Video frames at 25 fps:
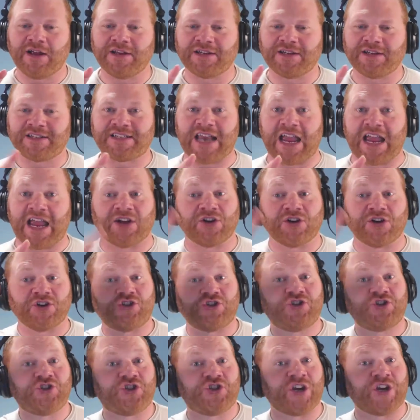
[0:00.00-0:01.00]
saying
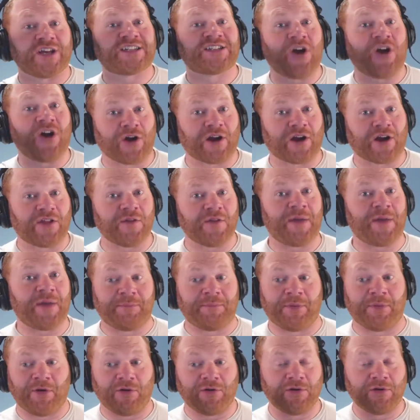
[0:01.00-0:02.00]
just target the
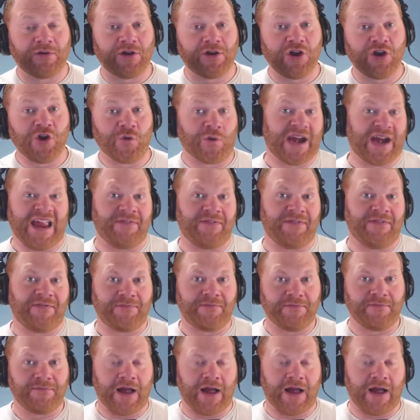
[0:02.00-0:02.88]
people who are in